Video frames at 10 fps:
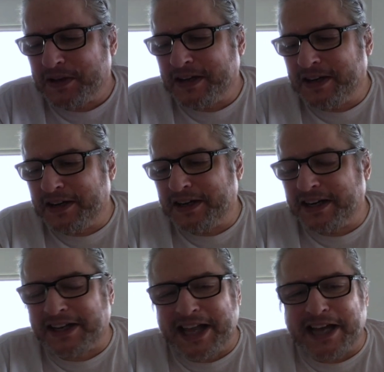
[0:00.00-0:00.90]
uh, a
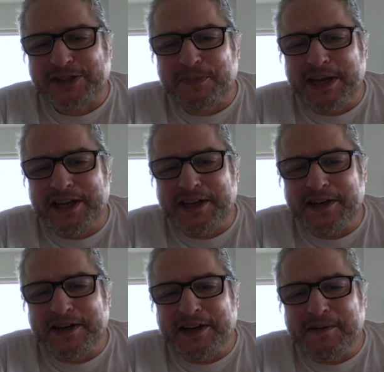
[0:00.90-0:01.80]
classmate
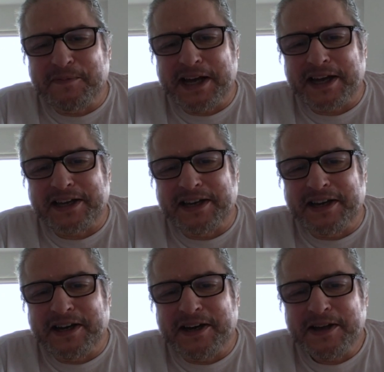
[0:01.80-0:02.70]
uh, back
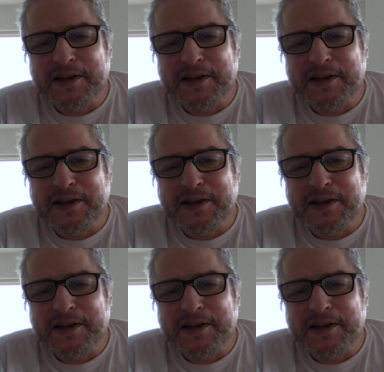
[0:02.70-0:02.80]
uh,